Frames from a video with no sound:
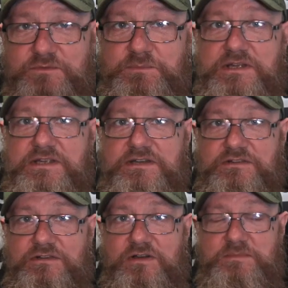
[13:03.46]
for beer
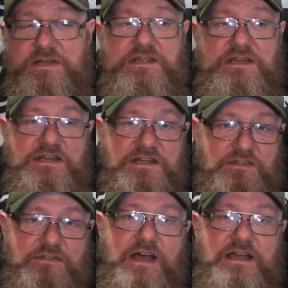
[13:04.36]
geeks like me,
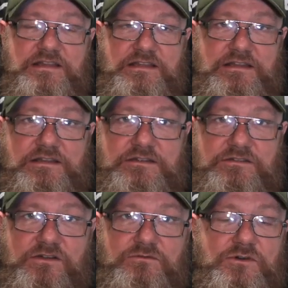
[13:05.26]
that
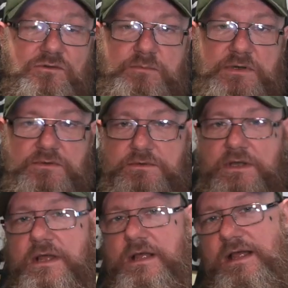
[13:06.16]
is a real boon.
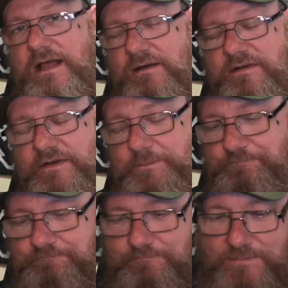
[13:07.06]
However,
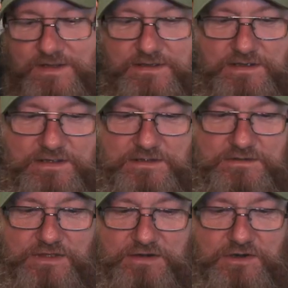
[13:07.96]

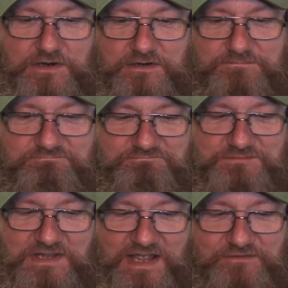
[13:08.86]
there are
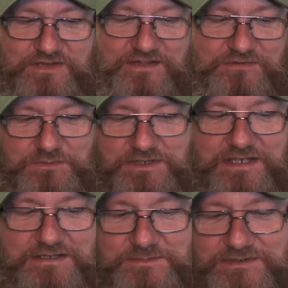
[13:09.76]
caveats with
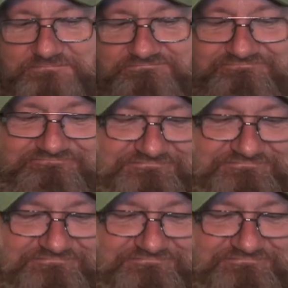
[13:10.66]
that. I mean,